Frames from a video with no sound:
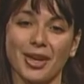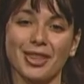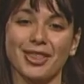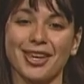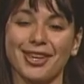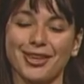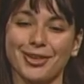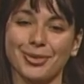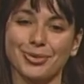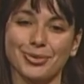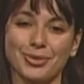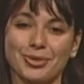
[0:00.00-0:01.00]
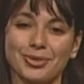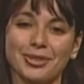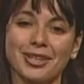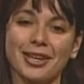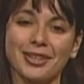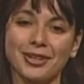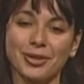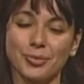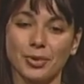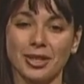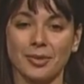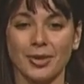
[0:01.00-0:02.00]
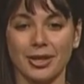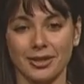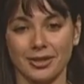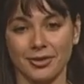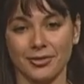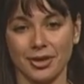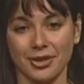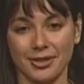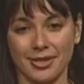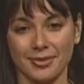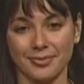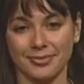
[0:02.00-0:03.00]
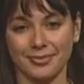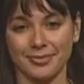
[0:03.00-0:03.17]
Thank you. Together, we can make a difference.